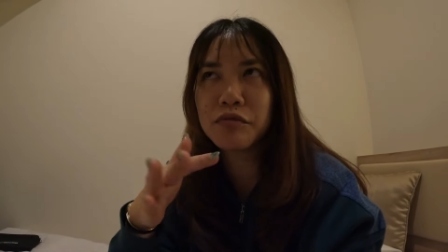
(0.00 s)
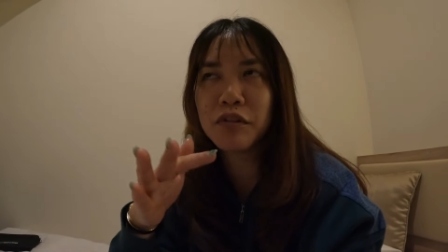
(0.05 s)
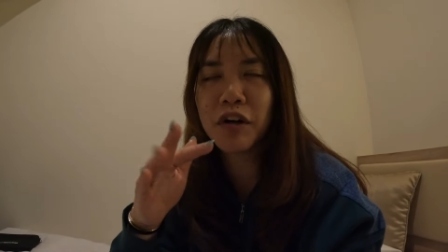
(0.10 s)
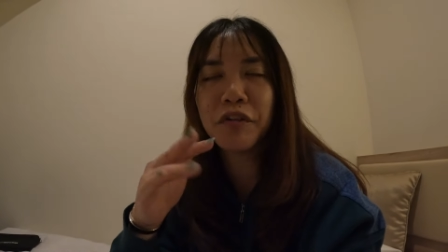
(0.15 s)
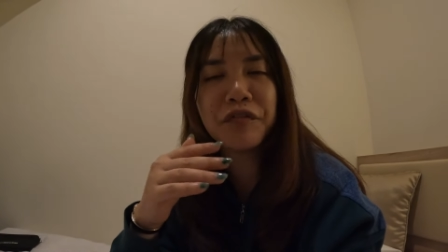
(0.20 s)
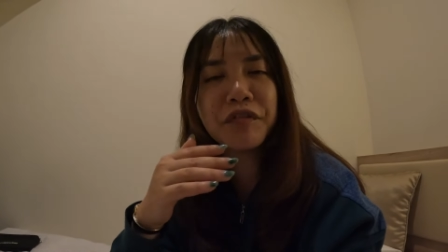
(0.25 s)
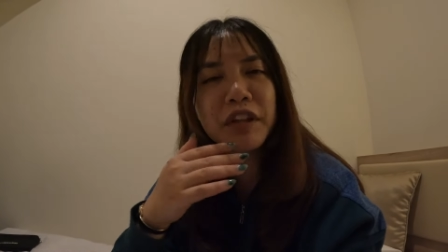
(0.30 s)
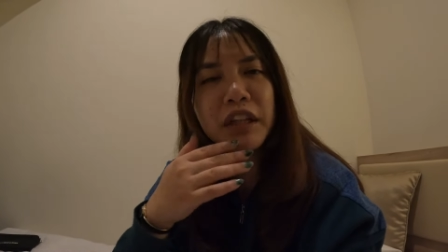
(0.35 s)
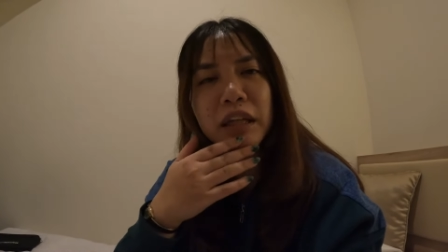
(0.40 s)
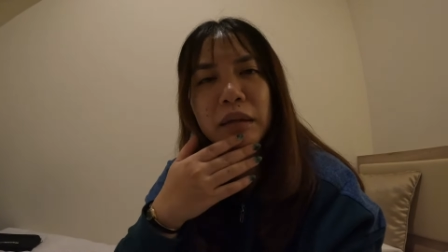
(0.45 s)

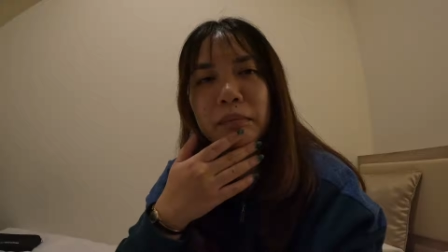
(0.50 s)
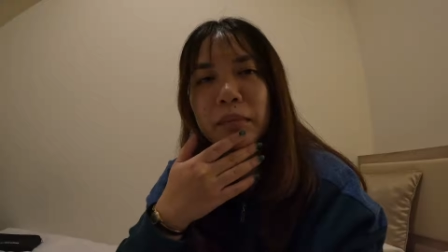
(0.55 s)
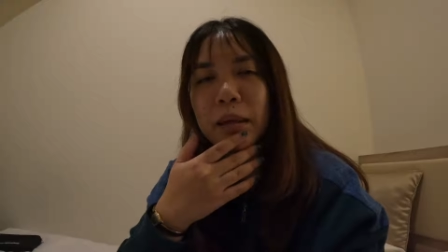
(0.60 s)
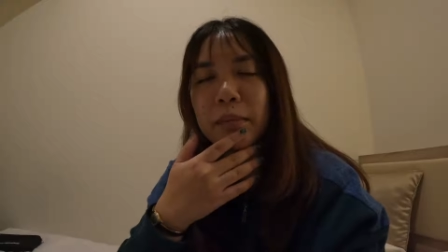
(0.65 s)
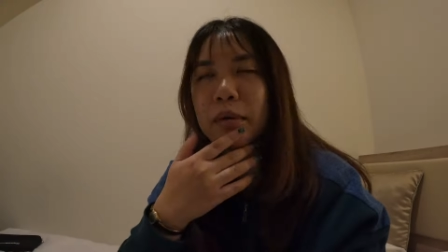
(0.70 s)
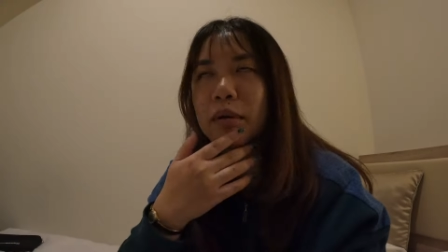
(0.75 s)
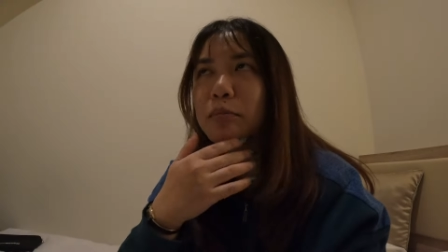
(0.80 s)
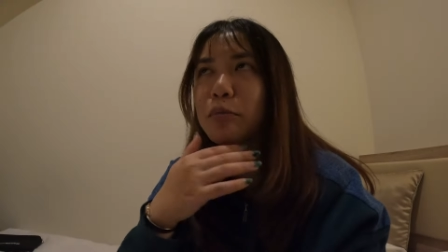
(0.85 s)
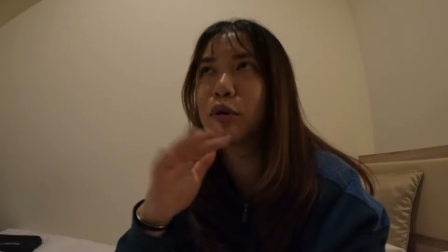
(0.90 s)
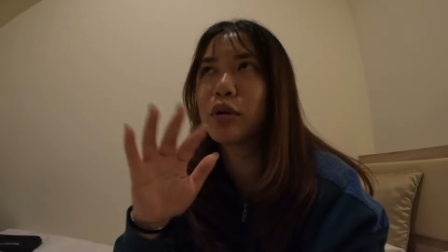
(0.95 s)
roughly,
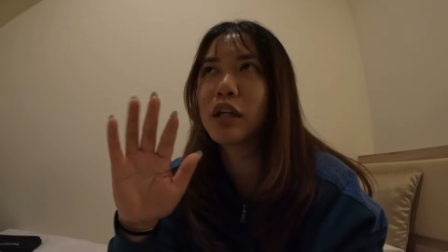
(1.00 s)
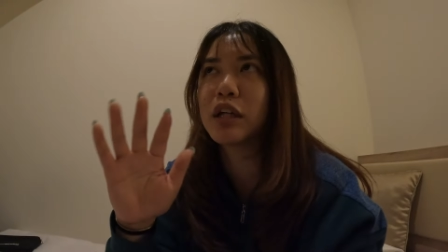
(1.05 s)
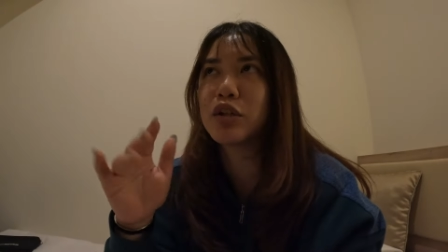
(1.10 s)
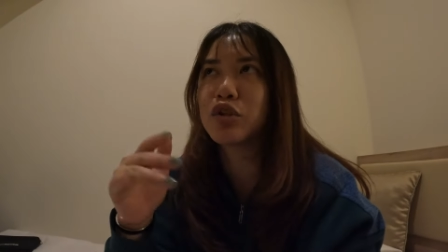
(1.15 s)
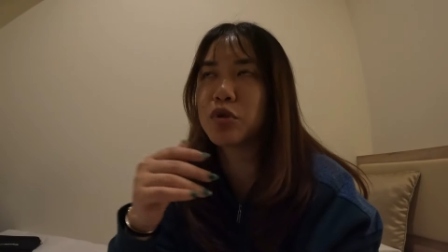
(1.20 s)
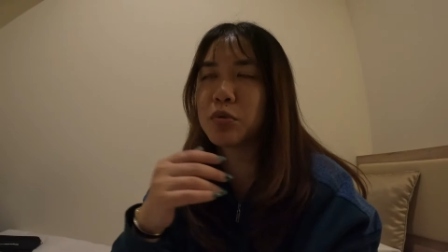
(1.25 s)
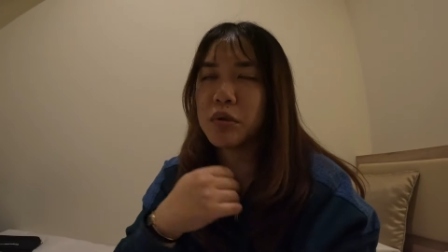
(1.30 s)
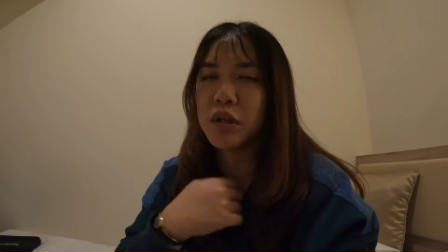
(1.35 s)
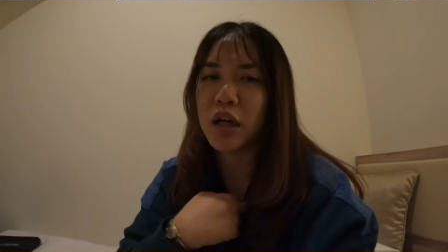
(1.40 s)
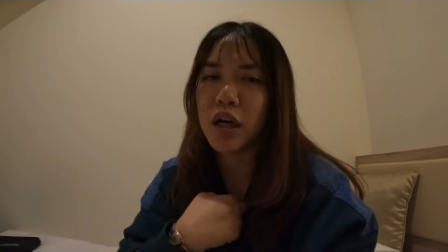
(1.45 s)
maybe more
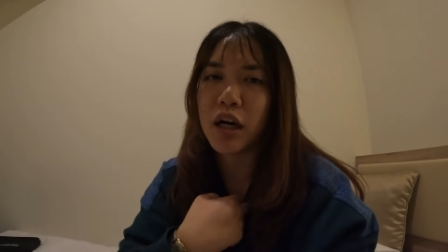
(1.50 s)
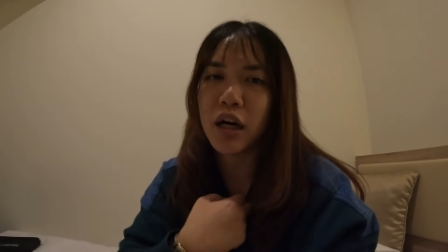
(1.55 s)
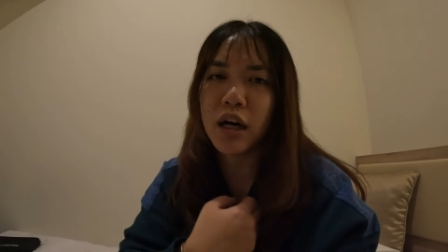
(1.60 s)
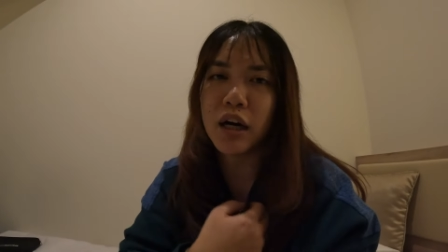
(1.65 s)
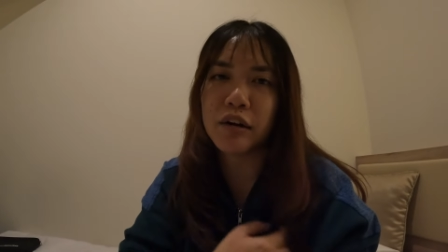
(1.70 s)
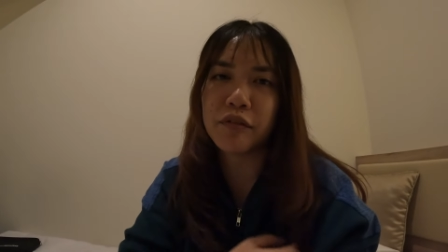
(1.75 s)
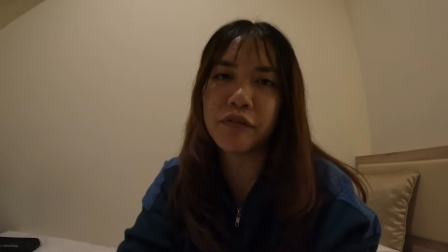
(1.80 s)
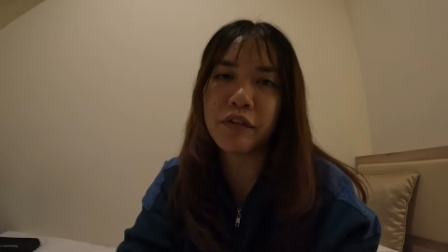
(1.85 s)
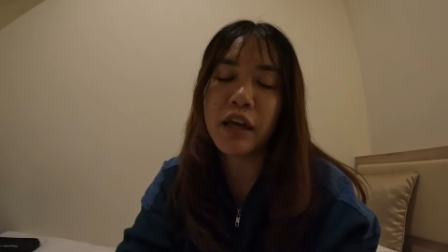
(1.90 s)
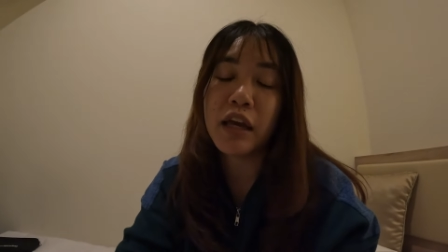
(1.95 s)
like two and a
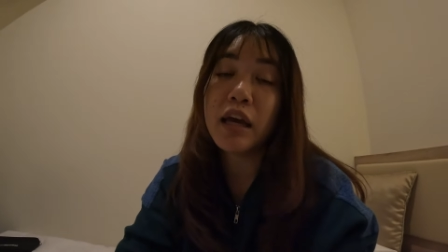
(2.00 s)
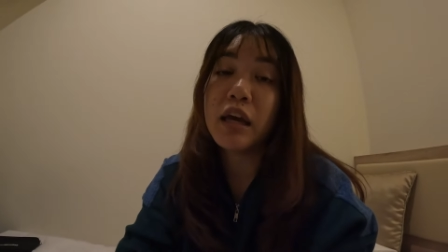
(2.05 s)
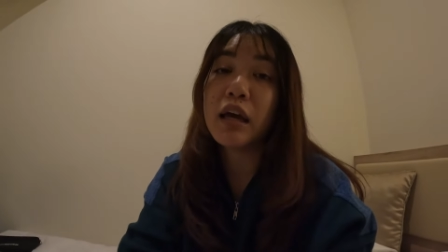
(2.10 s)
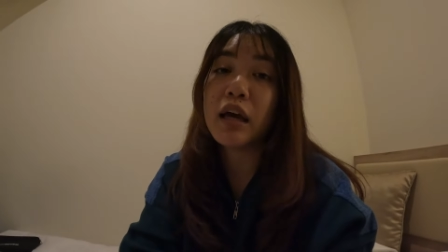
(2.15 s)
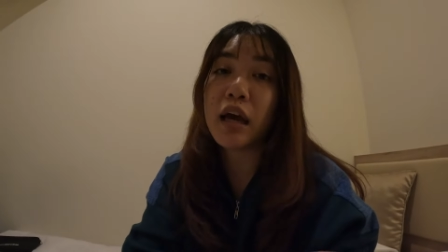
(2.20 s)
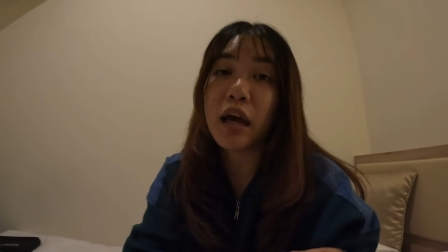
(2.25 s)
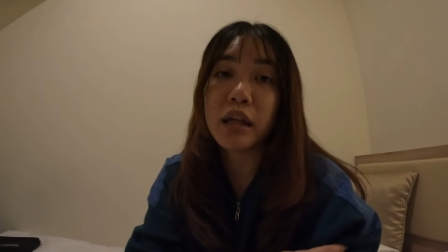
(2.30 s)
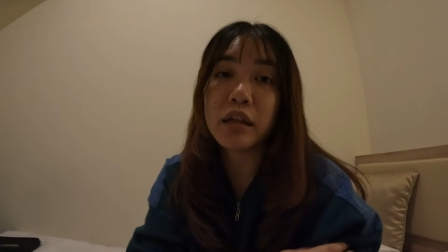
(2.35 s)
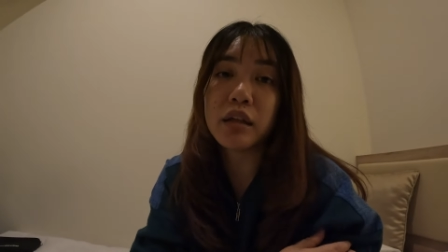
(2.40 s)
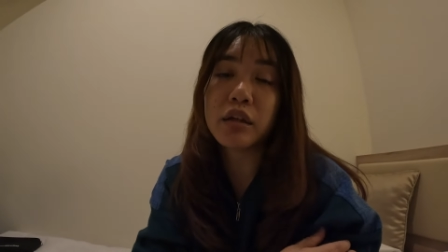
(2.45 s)
half
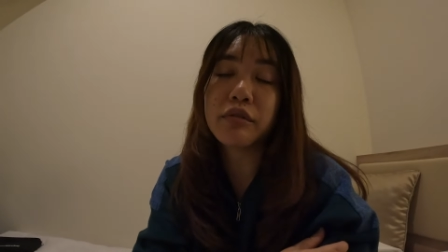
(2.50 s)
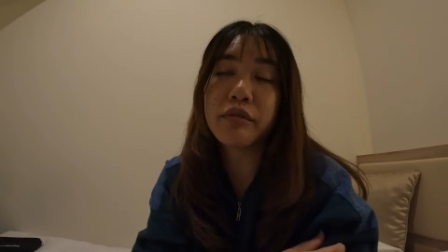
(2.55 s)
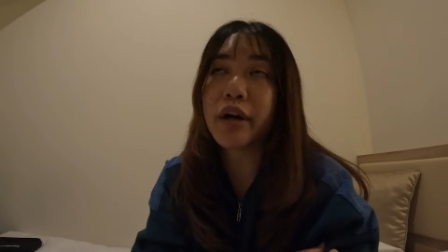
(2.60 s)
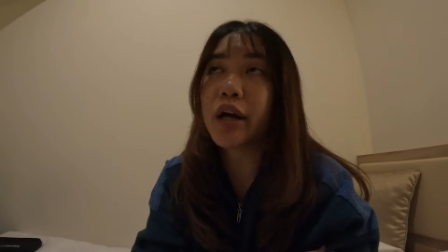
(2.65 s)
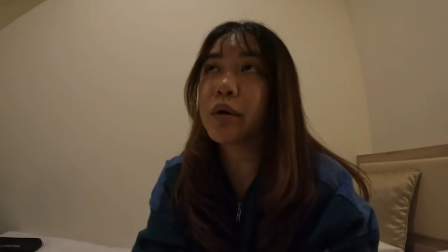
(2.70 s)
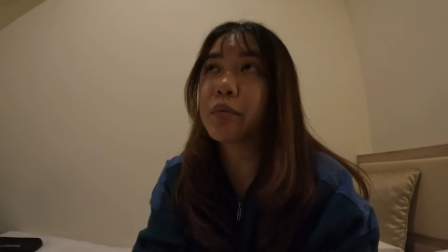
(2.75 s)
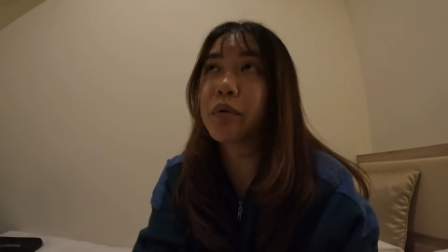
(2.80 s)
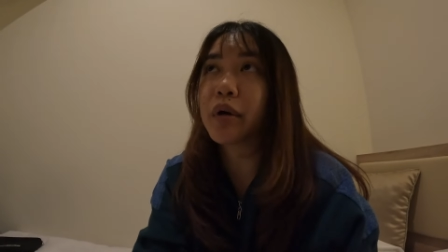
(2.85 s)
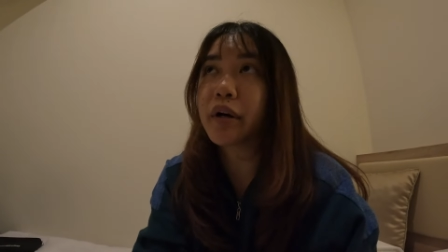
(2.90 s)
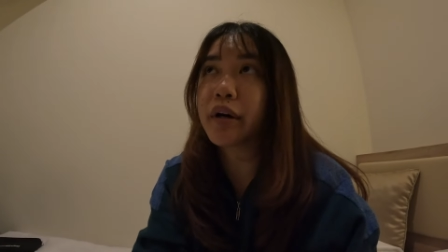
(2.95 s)
at the
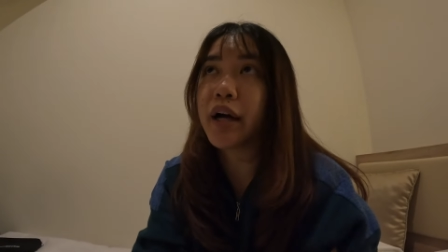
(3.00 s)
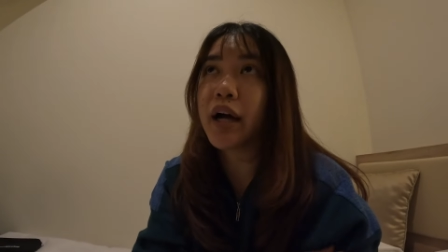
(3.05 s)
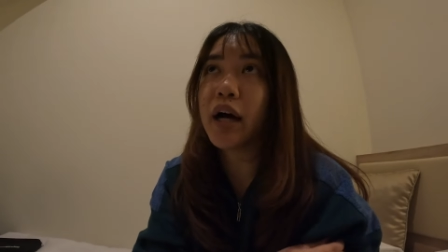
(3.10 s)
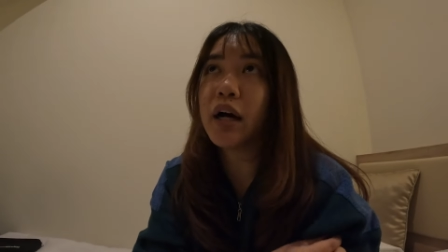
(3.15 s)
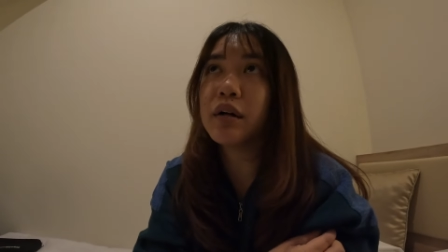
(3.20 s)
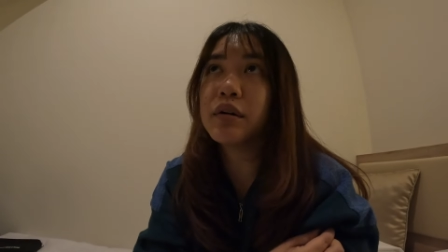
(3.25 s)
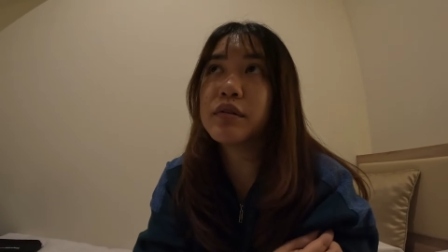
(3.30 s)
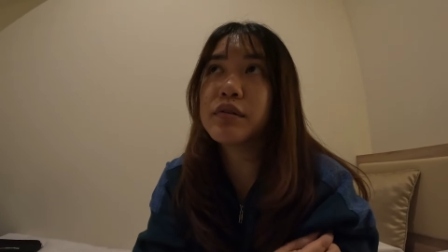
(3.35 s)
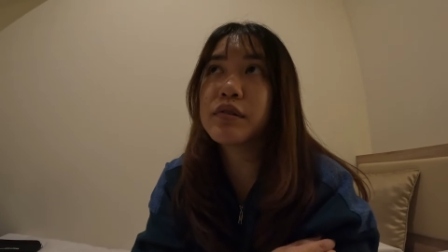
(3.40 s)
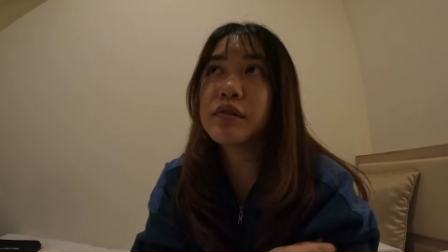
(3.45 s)
Grand
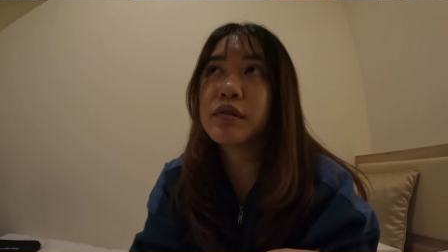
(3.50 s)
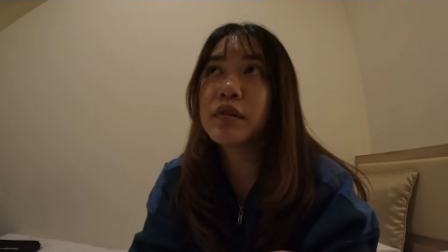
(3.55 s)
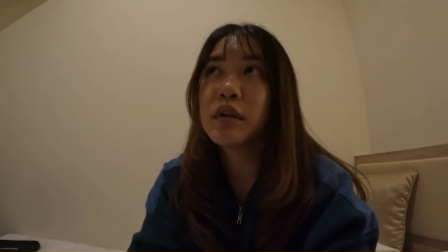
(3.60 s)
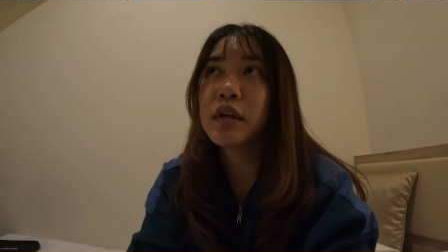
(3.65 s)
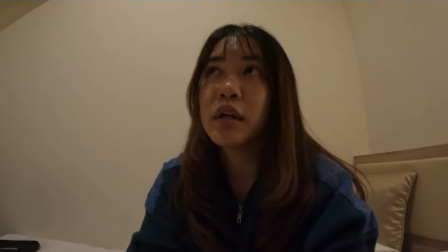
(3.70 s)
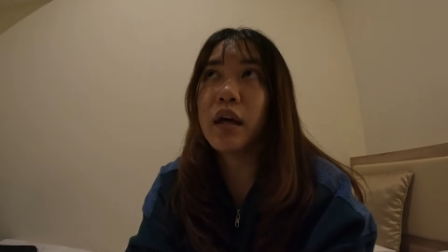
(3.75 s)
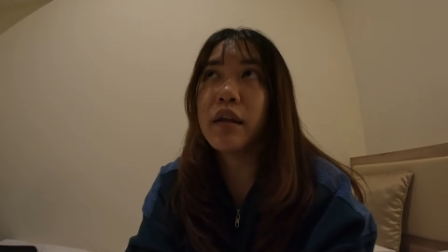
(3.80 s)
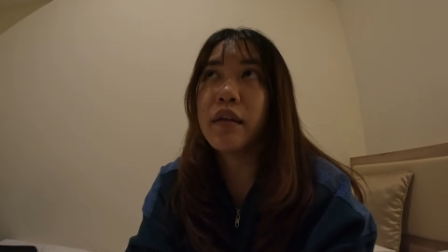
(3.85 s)
Warehouse.